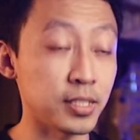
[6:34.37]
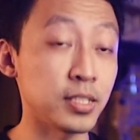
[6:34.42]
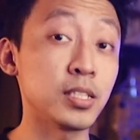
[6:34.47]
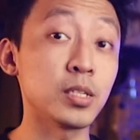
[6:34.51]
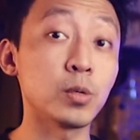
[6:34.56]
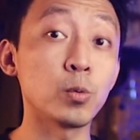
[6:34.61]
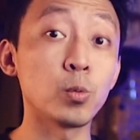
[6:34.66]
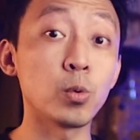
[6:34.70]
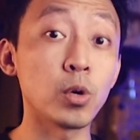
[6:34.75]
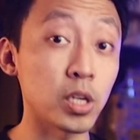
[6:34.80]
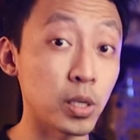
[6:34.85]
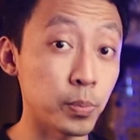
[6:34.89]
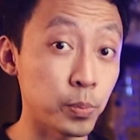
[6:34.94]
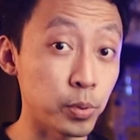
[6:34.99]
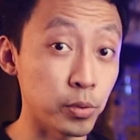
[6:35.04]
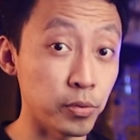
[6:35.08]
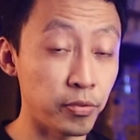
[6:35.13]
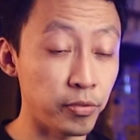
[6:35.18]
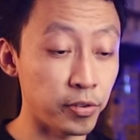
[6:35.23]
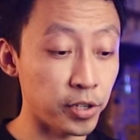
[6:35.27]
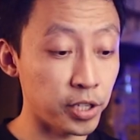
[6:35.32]
This is the
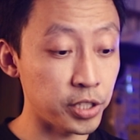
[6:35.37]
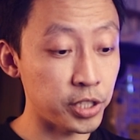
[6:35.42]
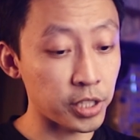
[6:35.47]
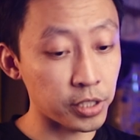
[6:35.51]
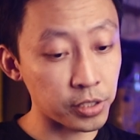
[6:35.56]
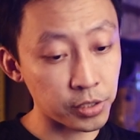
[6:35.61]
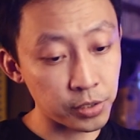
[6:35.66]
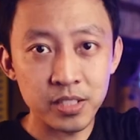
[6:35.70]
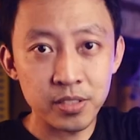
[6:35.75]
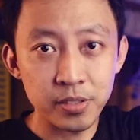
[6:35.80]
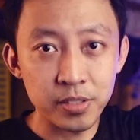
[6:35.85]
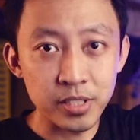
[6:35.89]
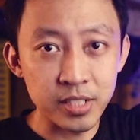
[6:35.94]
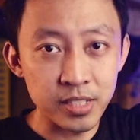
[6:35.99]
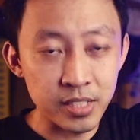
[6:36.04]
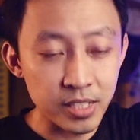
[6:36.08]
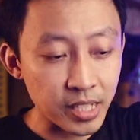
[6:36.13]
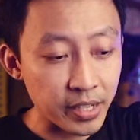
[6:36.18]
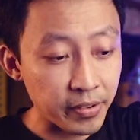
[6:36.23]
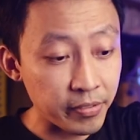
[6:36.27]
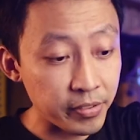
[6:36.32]
waterproof version. So you can
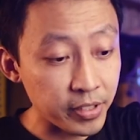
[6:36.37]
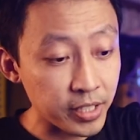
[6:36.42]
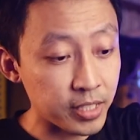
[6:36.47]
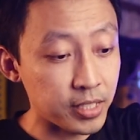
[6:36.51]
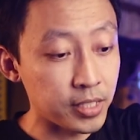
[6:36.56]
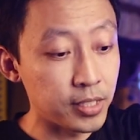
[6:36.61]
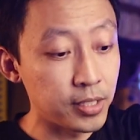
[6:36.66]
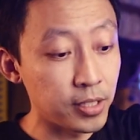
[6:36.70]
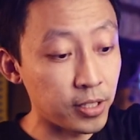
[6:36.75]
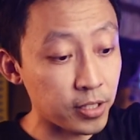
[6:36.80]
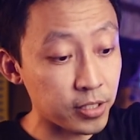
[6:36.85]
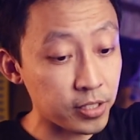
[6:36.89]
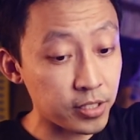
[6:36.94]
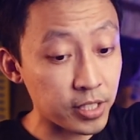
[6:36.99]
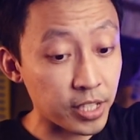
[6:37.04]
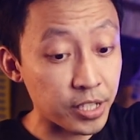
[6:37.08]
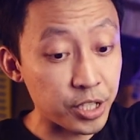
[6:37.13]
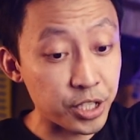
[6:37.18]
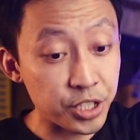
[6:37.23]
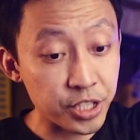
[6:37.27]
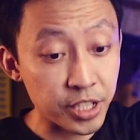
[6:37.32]
see that everything is
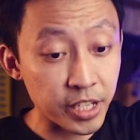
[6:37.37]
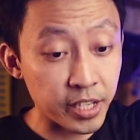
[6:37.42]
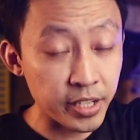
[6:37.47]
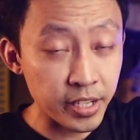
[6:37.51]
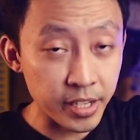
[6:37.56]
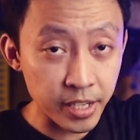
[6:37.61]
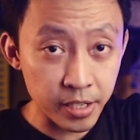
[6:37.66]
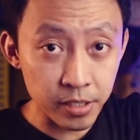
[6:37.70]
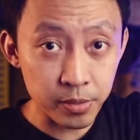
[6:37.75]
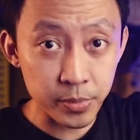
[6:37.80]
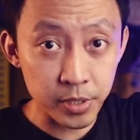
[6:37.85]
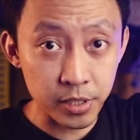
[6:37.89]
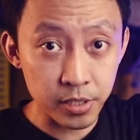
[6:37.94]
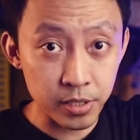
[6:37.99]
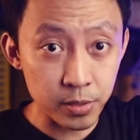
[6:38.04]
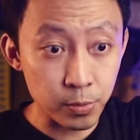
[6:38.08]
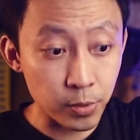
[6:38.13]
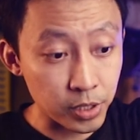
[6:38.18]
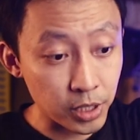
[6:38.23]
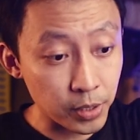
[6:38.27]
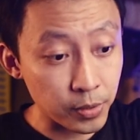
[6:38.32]
glossed and shined out
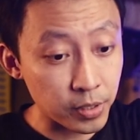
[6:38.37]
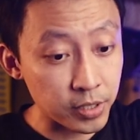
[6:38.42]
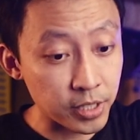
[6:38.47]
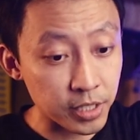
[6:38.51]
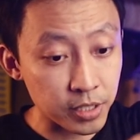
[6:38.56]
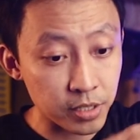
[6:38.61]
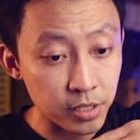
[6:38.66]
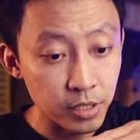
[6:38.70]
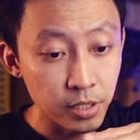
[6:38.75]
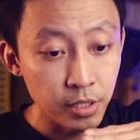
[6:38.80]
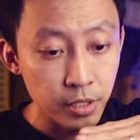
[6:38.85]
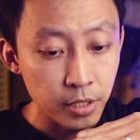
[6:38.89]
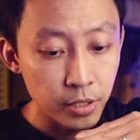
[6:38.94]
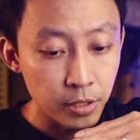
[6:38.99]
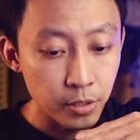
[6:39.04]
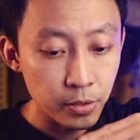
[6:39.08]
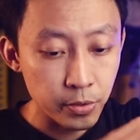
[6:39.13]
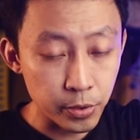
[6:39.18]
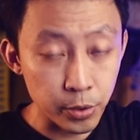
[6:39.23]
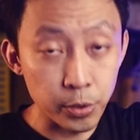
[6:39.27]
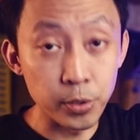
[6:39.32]
because water will just
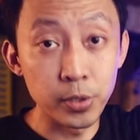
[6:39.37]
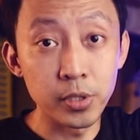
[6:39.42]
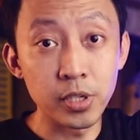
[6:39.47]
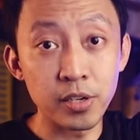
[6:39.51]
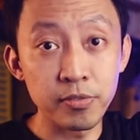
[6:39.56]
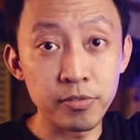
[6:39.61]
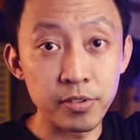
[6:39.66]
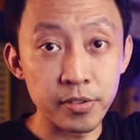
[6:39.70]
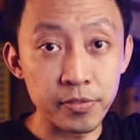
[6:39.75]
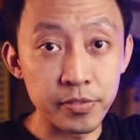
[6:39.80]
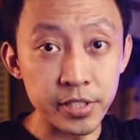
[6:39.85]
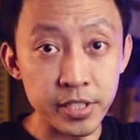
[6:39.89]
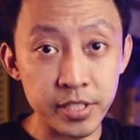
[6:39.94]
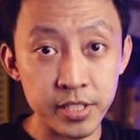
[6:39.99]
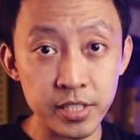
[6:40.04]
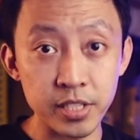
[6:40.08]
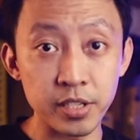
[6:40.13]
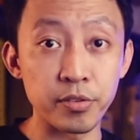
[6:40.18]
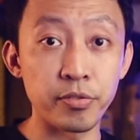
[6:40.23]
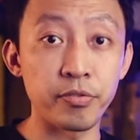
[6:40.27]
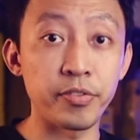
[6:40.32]
roll off of this
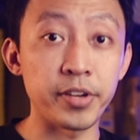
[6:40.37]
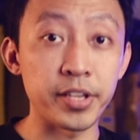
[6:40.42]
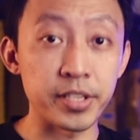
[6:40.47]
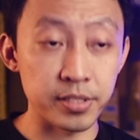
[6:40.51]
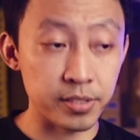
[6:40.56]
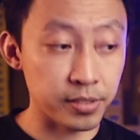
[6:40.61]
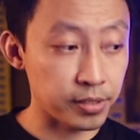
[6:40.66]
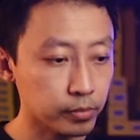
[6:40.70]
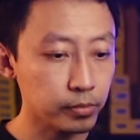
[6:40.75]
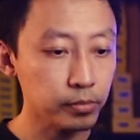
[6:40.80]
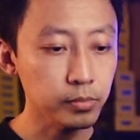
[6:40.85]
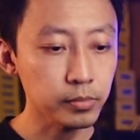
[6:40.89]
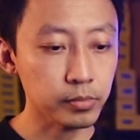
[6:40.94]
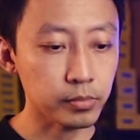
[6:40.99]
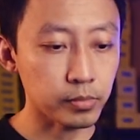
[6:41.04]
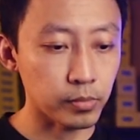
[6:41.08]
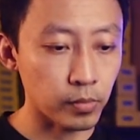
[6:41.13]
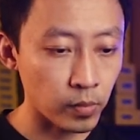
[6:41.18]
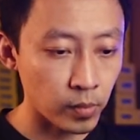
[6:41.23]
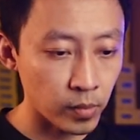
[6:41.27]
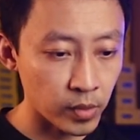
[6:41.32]
surface.
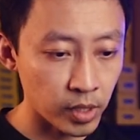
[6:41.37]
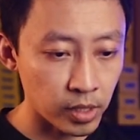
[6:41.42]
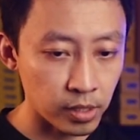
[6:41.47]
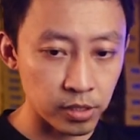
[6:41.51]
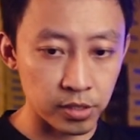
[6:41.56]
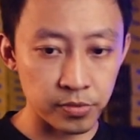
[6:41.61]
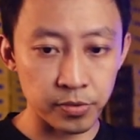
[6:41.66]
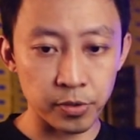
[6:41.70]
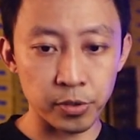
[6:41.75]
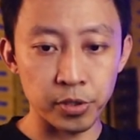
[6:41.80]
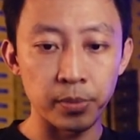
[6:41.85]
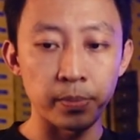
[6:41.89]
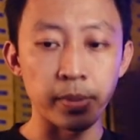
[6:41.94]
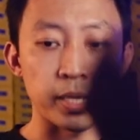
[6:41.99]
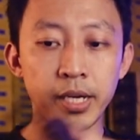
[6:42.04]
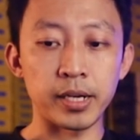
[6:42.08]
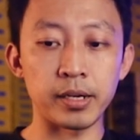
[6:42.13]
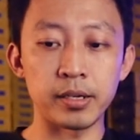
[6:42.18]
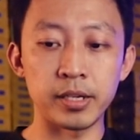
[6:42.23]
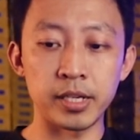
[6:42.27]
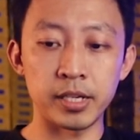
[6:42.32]
Let's fold it
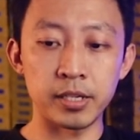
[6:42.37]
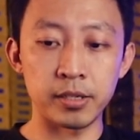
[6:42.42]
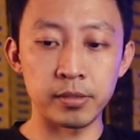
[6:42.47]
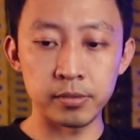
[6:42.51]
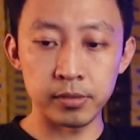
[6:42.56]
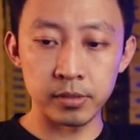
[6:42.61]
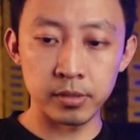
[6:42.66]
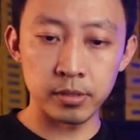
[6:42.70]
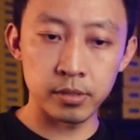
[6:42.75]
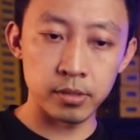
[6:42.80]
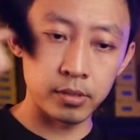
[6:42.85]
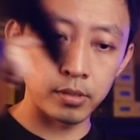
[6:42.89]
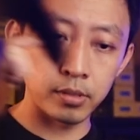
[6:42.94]
back down.